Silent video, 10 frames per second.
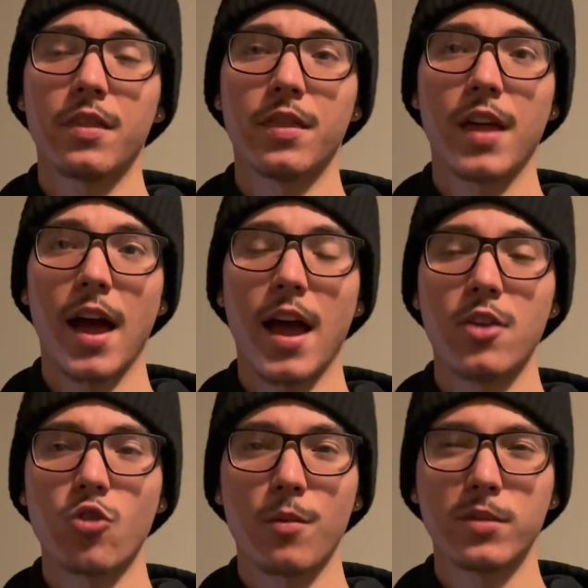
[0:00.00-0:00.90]
that
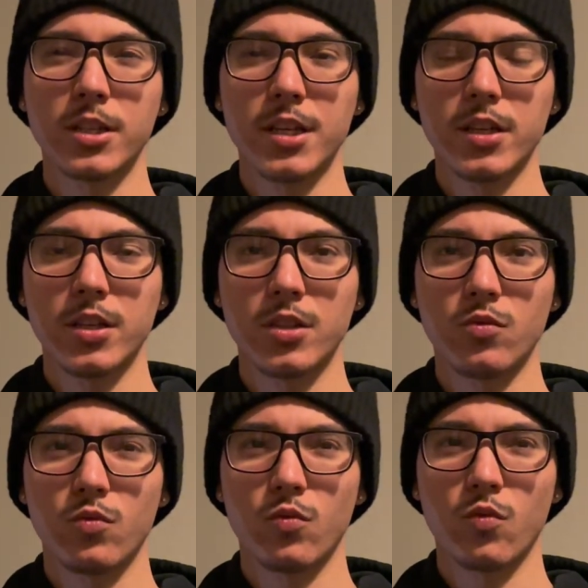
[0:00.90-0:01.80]
normally
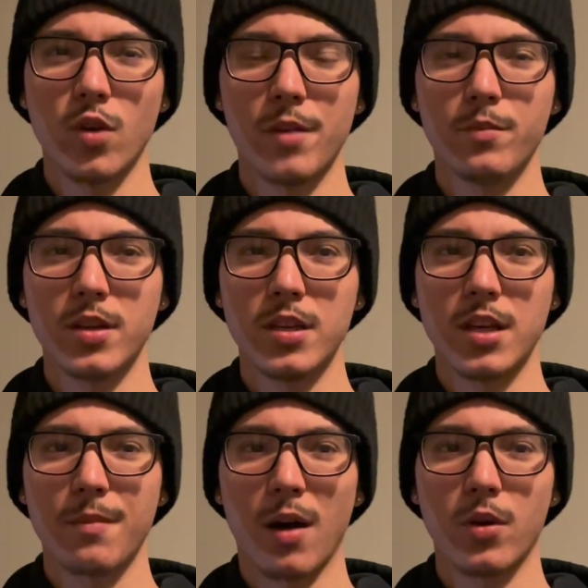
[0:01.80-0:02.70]
wouldn't be in
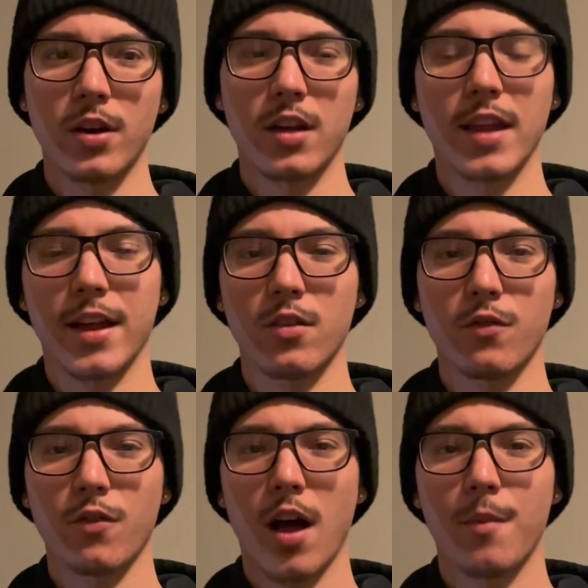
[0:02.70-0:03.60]
my wheelhouse. Like,
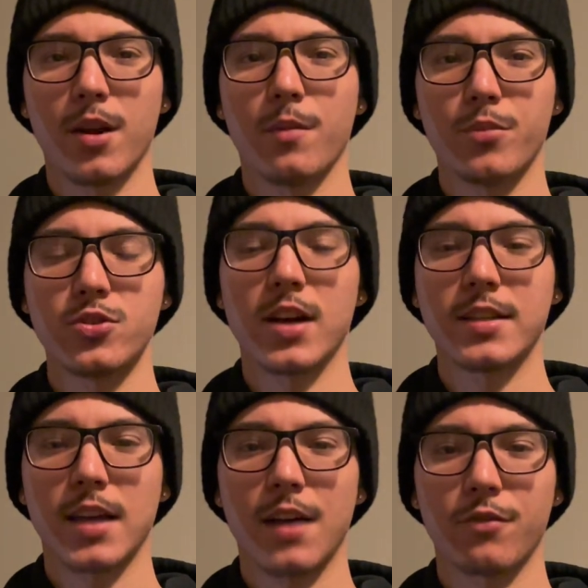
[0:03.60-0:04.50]
I'm going to put you guys
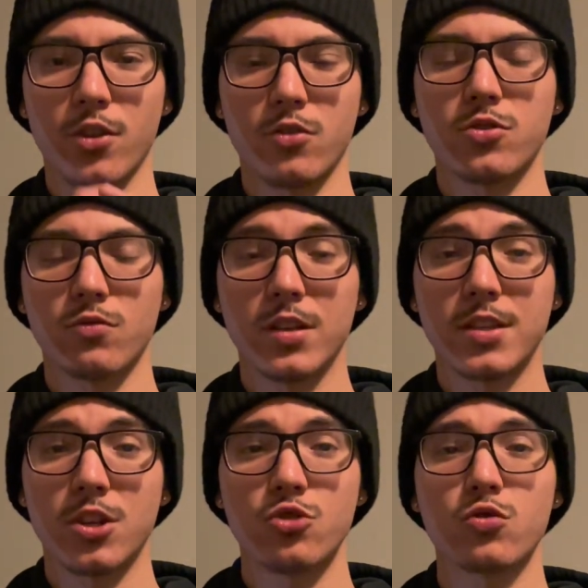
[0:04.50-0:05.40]
on. For those who listen
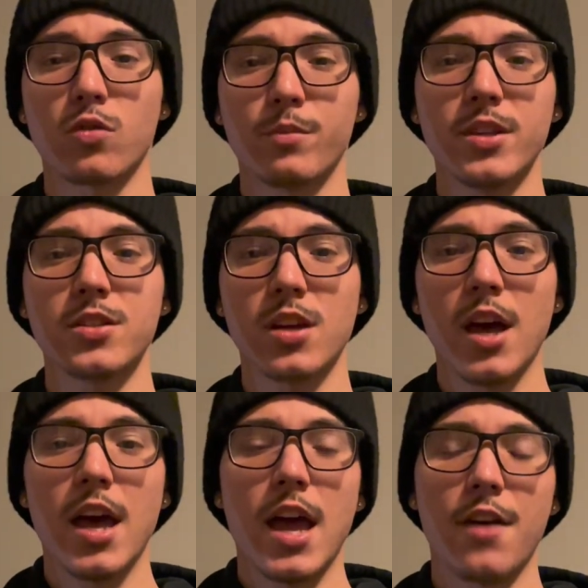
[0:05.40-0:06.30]
to Juice WRLD beats,
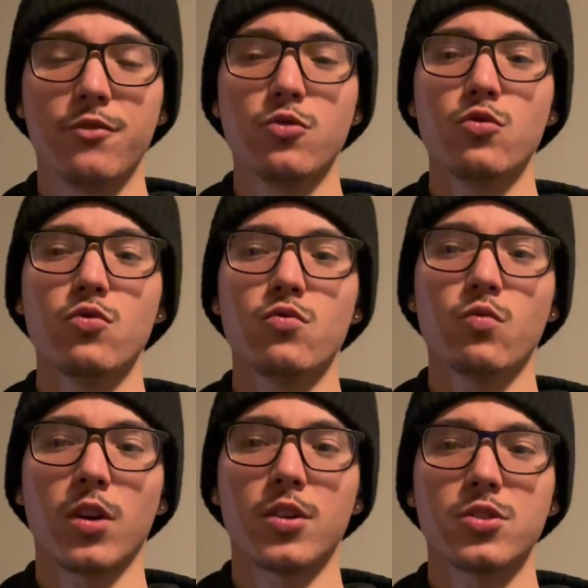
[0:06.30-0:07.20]
if you
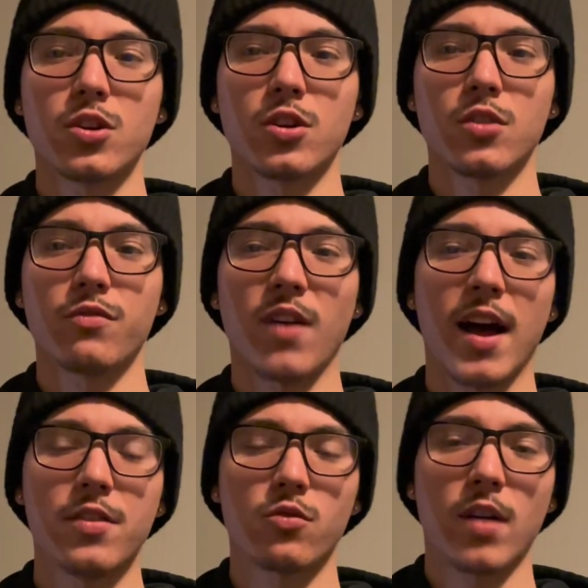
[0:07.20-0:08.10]
were to
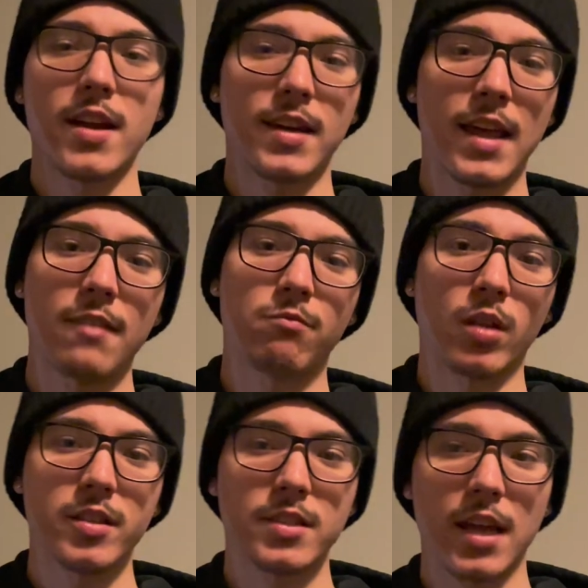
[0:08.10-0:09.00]
find the right Dave
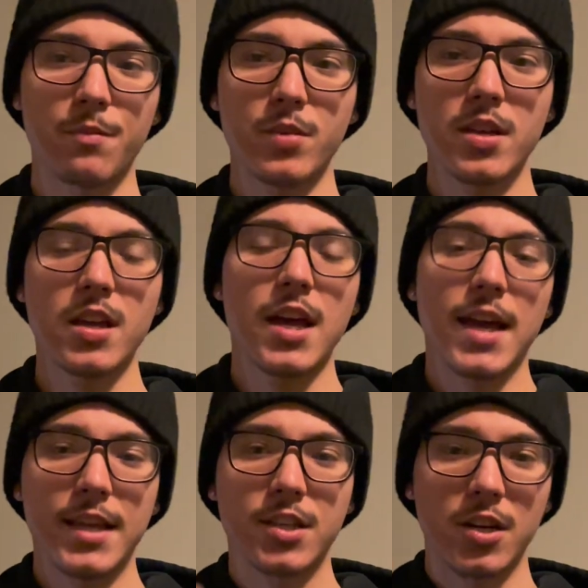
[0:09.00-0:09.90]
Blunt's type beat,
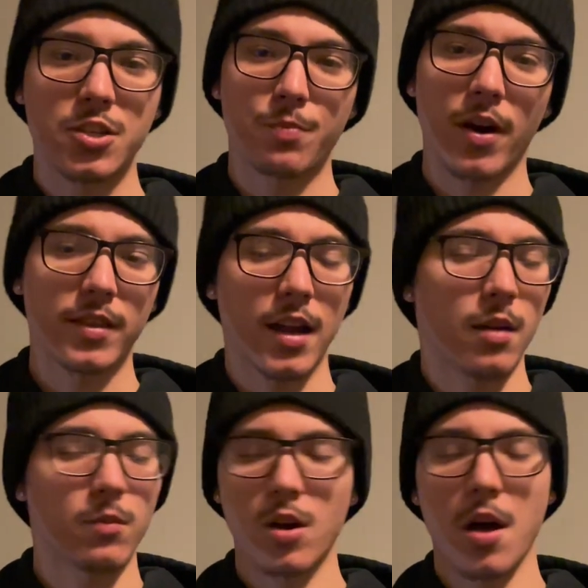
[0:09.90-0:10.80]
it's going to spark that up
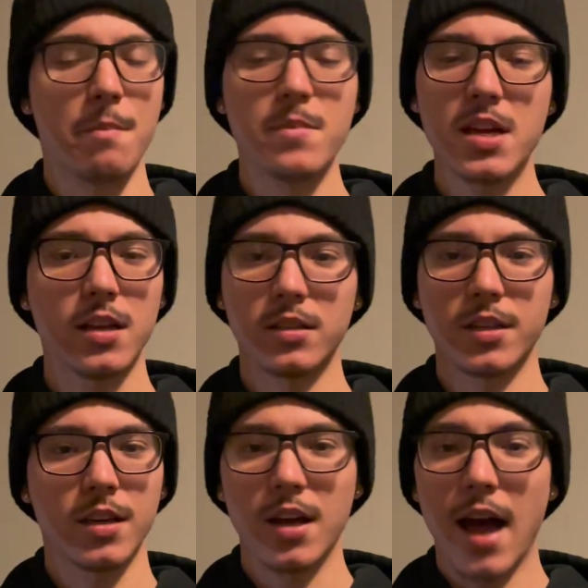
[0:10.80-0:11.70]

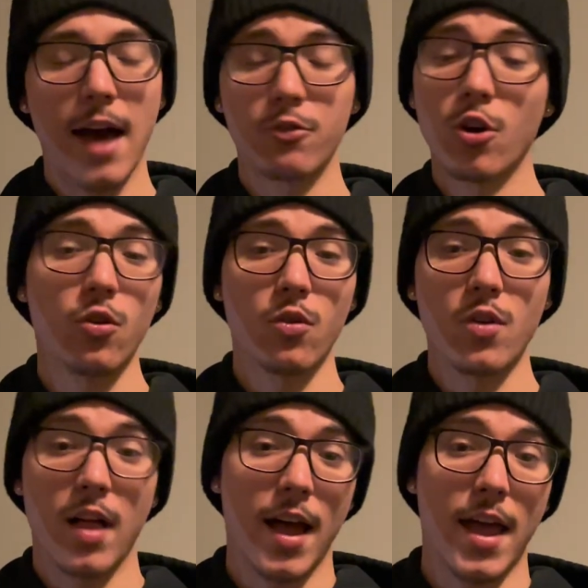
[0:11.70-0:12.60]
immediately. I don't know,
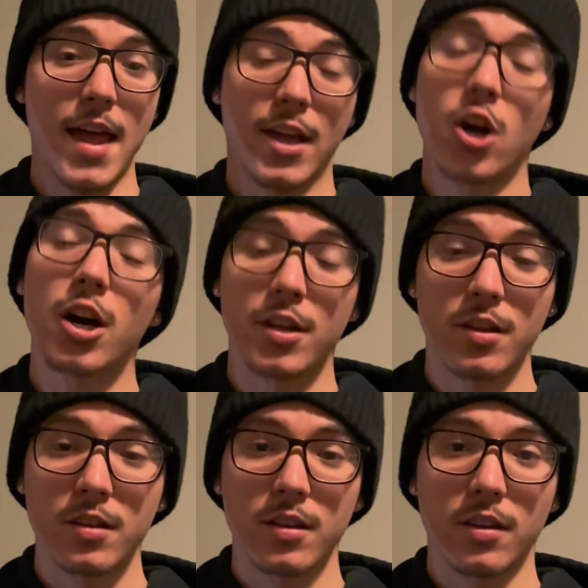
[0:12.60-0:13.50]
it could,
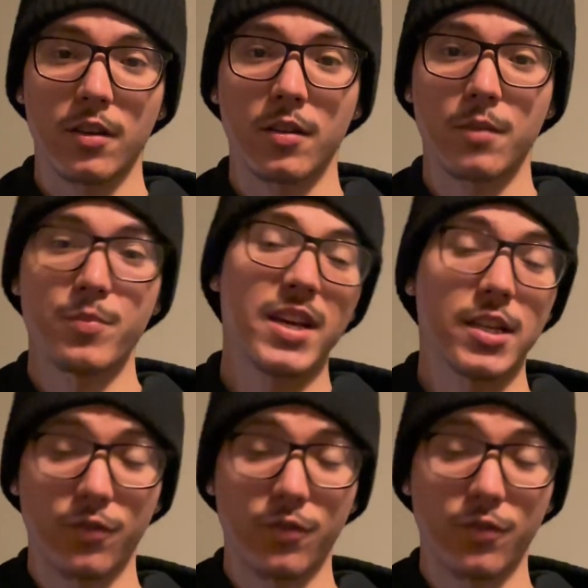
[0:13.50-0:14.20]
because for